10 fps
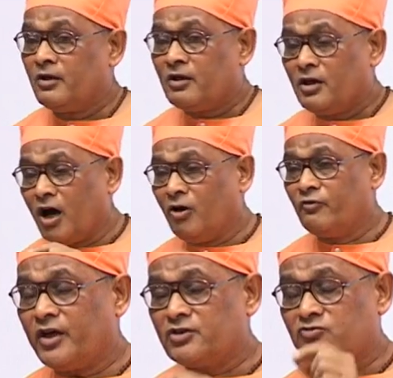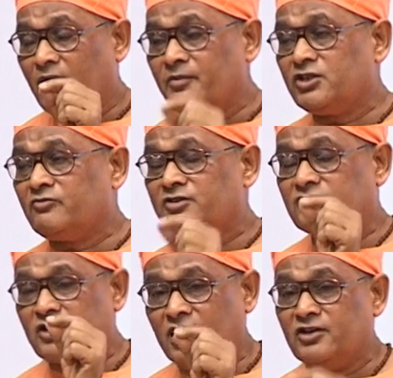Now, Swamiji was
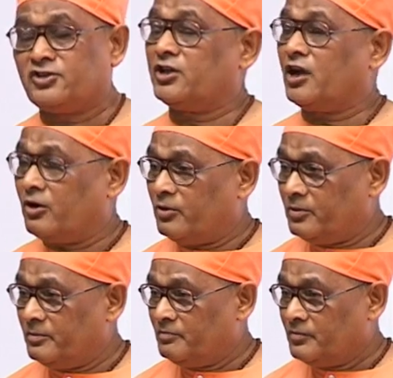staying in Chicago,